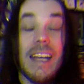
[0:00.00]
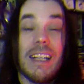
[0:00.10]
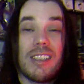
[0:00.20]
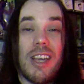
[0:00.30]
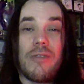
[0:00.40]

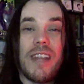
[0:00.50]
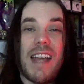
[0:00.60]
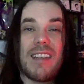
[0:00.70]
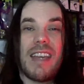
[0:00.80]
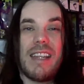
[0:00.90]
So
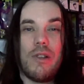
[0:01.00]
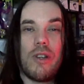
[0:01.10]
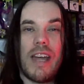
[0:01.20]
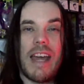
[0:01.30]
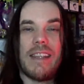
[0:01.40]
that's a
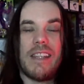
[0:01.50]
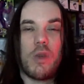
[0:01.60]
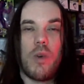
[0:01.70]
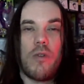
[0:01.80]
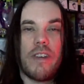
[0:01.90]
look at the
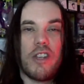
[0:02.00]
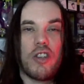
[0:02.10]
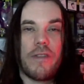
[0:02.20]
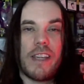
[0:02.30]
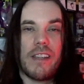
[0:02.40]

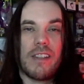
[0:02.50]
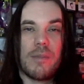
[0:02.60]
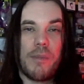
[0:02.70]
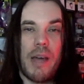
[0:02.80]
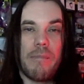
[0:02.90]
12-inch figures
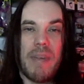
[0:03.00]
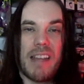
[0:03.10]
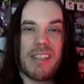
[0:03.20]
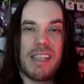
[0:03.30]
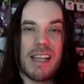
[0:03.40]
by
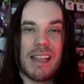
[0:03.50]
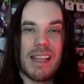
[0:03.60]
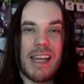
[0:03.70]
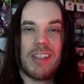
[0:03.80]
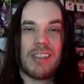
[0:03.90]
Matty
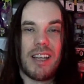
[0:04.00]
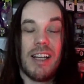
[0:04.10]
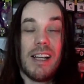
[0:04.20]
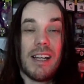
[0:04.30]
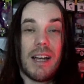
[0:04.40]
Collector.
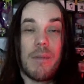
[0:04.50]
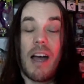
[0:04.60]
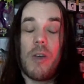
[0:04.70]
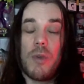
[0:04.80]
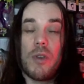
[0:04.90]
I
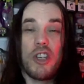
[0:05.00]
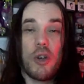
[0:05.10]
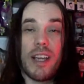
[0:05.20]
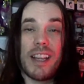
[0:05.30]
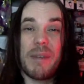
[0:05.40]
hope you
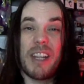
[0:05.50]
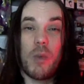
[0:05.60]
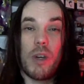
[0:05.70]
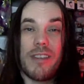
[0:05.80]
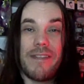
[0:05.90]
enjoyed. Let me know
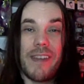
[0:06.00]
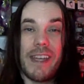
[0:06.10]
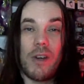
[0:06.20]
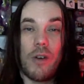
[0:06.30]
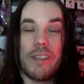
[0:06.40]
what you
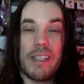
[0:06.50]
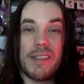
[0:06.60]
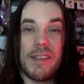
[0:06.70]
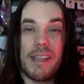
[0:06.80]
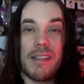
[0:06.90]
think of these
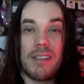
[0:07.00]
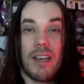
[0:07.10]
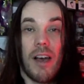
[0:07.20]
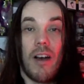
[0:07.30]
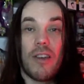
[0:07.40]
figures.
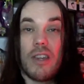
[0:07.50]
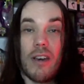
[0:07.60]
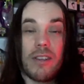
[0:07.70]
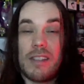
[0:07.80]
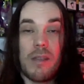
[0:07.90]

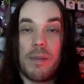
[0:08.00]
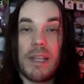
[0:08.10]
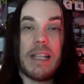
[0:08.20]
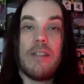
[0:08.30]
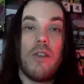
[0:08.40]
Are these
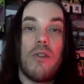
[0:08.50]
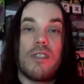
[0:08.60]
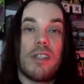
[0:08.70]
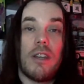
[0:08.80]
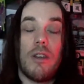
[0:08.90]
completely new
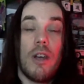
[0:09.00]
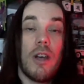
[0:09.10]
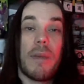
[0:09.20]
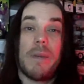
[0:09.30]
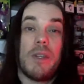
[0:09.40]
to you?
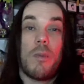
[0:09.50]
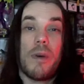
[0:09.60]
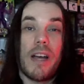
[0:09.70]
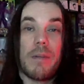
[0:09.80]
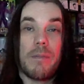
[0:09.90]
Maybe
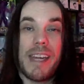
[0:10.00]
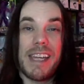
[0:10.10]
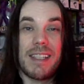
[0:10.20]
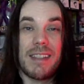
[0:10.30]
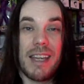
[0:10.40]
buying them back
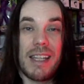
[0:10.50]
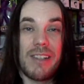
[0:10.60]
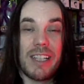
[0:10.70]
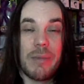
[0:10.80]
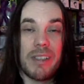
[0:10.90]
in the day
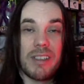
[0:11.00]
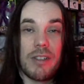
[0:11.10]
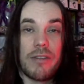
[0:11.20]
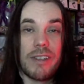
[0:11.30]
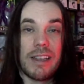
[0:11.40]
like
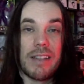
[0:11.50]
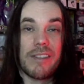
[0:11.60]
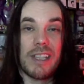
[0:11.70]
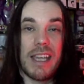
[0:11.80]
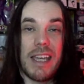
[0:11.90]
myself. I'd love
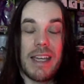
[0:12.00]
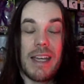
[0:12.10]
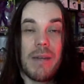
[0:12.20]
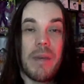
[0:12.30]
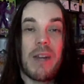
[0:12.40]
to hear.
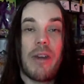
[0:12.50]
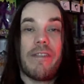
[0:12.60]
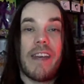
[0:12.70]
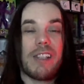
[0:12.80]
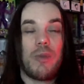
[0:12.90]
But anyway,
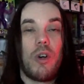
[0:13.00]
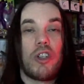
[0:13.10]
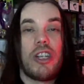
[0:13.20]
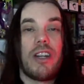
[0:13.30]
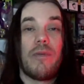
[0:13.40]
thanks for
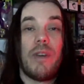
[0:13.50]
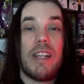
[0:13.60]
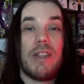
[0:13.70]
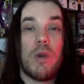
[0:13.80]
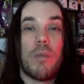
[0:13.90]
watching. I
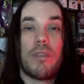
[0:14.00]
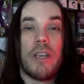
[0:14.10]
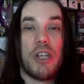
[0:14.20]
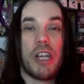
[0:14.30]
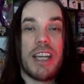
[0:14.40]
really do
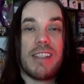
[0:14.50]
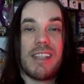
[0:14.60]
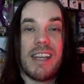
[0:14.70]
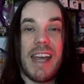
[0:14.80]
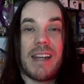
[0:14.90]
appreciate
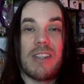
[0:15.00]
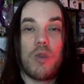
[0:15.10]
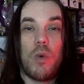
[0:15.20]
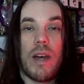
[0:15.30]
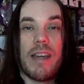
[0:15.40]
it. And as
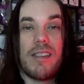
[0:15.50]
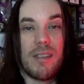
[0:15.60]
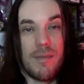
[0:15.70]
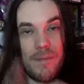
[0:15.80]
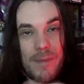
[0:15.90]

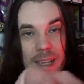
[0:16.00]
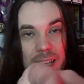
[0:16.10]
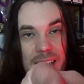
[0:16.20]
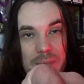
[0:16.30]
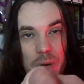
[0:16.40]
always,
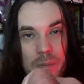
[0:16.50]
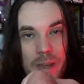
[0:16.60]
keep on